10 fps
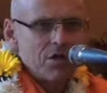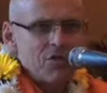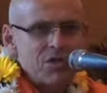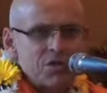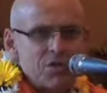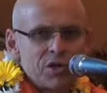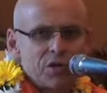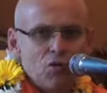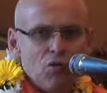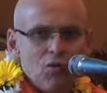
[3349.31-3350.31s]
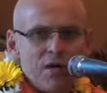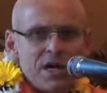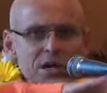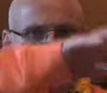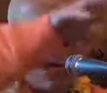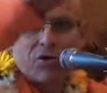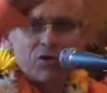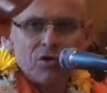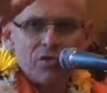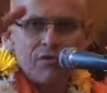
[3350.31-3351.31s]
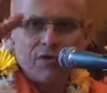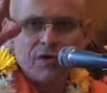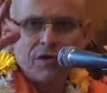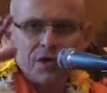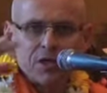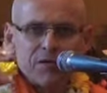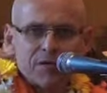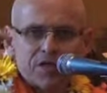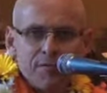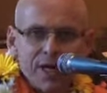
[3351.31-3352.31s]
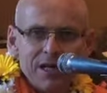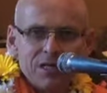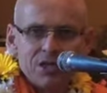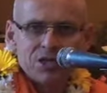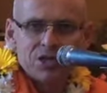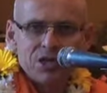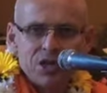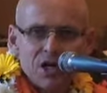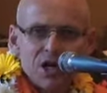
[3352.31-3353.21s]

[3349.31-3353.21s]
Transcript: which was all made out of, uh, of cement,